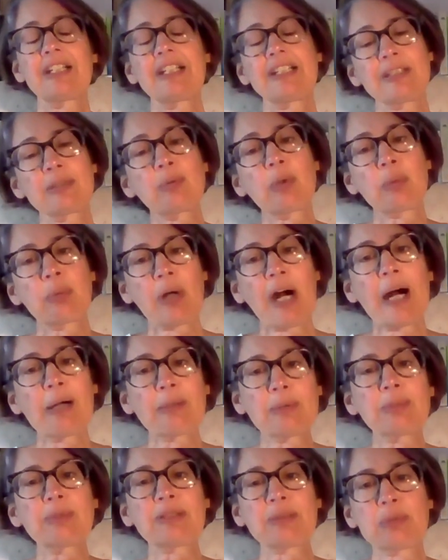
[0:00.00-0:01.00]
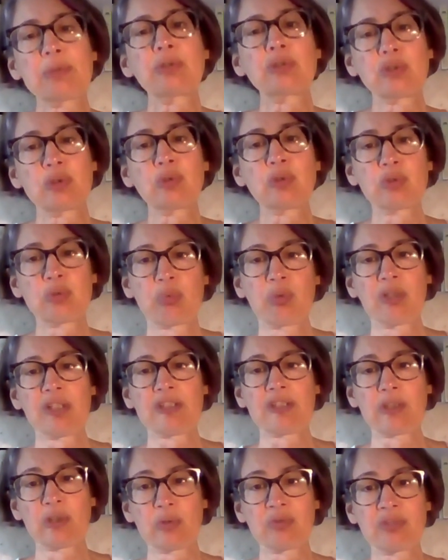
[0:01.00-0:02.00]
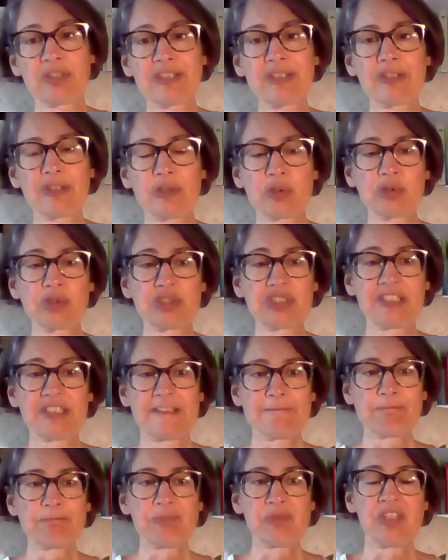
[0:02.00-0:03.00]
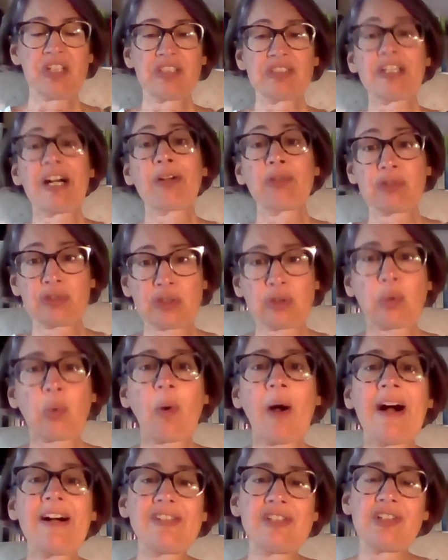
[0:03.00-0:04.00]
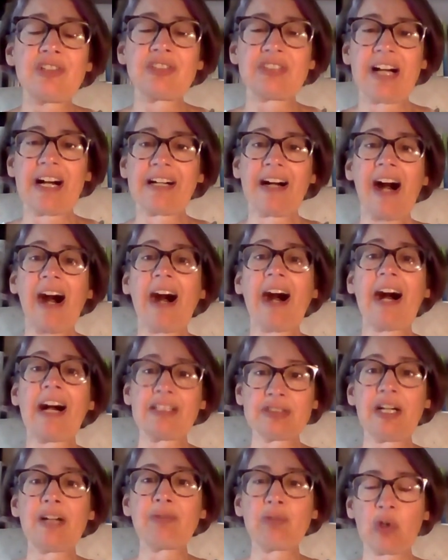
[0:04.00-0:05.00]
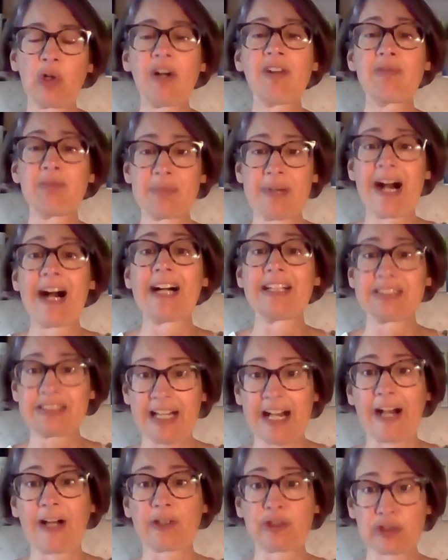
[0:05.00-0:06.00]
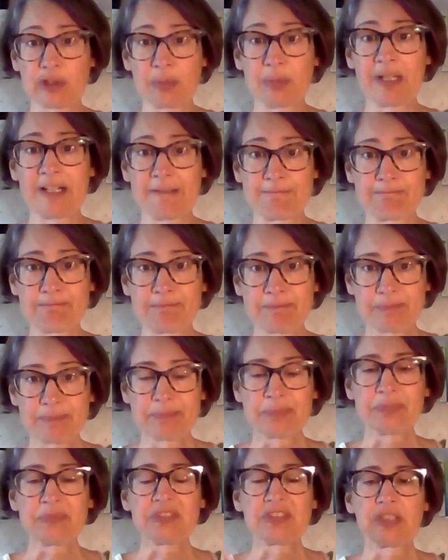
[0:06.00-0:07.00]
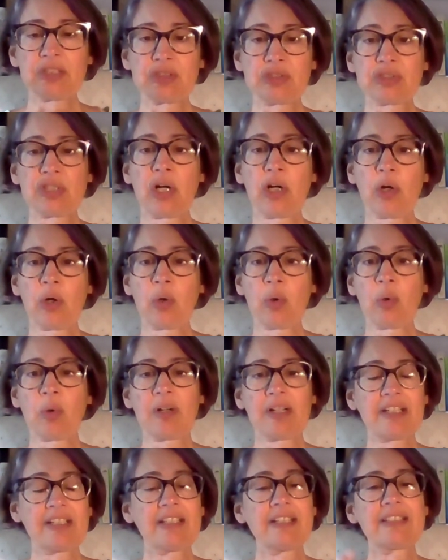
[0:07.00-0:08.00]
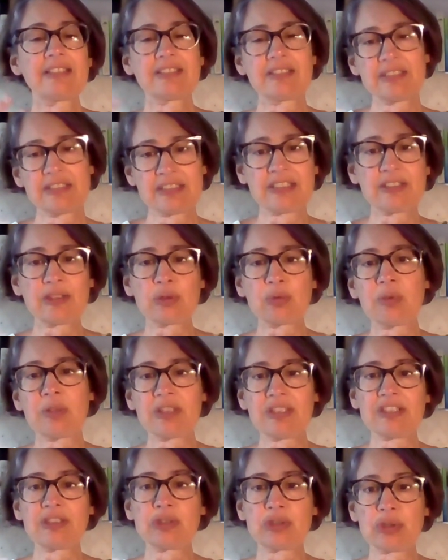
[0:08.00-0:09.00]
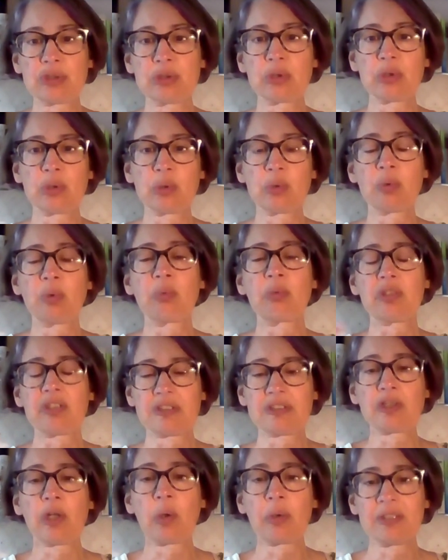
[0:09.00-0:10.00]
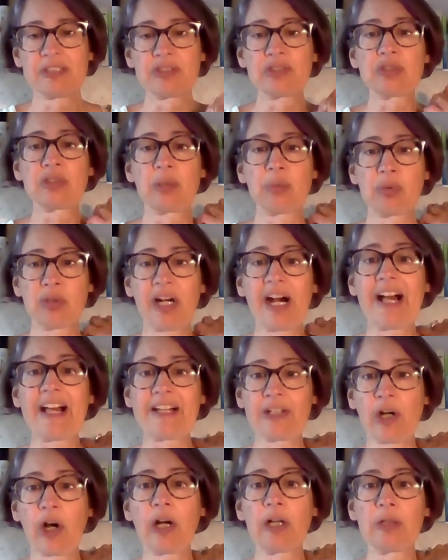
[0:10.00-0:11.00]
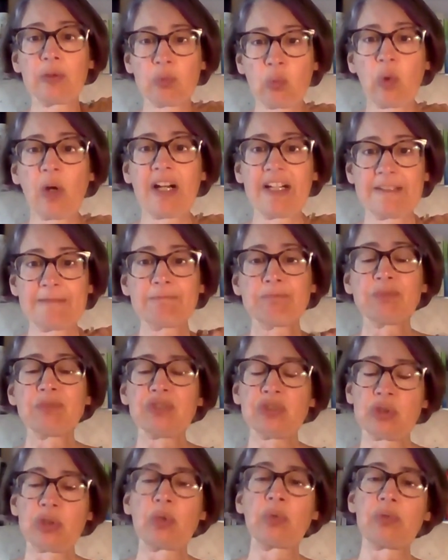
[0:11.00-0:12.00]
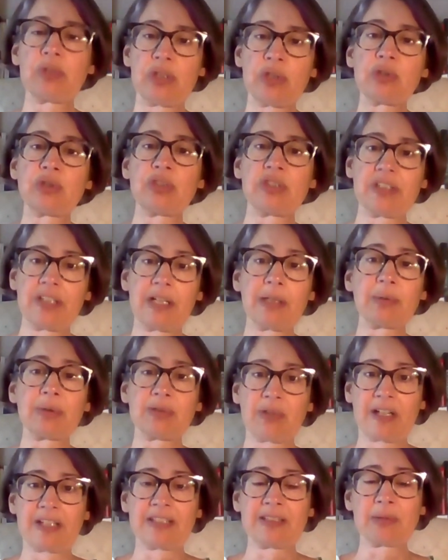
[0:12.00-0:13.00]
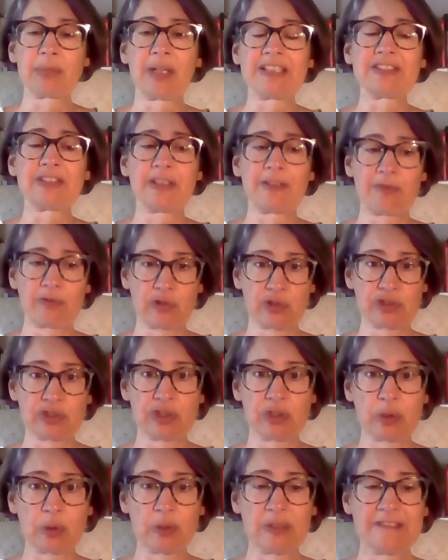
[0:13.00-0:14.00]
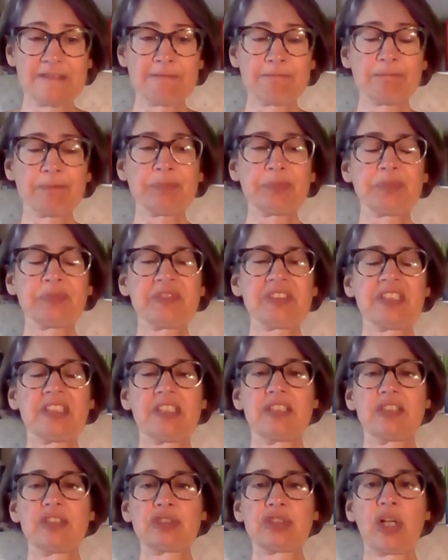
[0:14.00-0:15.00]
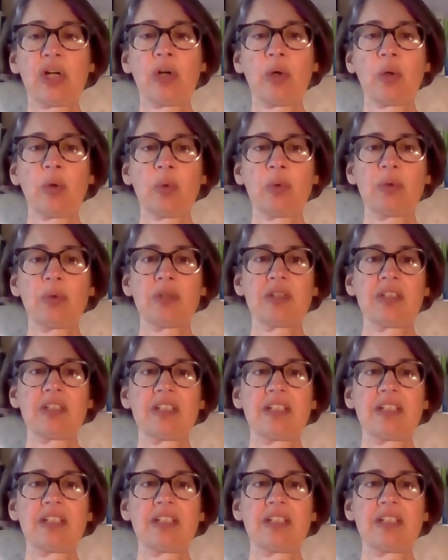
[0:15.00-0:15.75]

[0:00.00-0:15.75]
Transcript: it will probably produce careers that require that high level of math acumen. So these really do go into play on what careers are going to be recommended for you. So